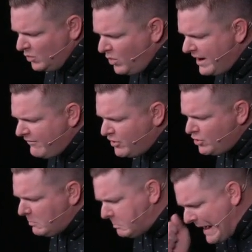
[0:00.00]
whatever
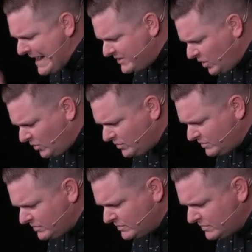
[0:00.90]
you'll bind
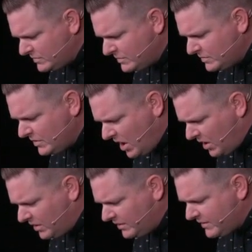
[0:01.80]
on
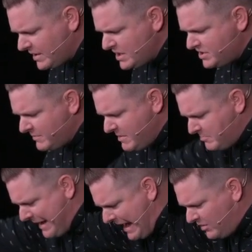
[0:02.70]
earth shall be
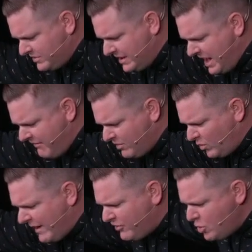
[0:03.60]
bound in
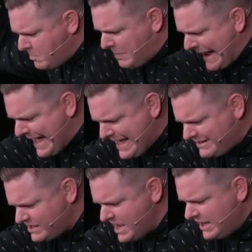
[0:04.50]
heaven. Whatever you
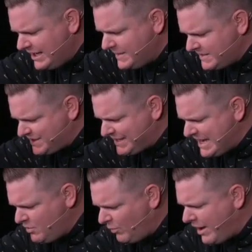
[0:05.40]
bind in the
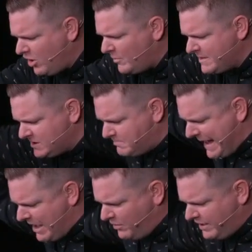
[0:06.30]
seen realm is
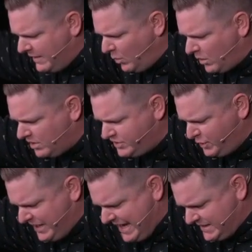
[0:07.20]
bound in the world
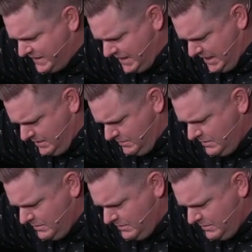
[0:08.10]
you can't see.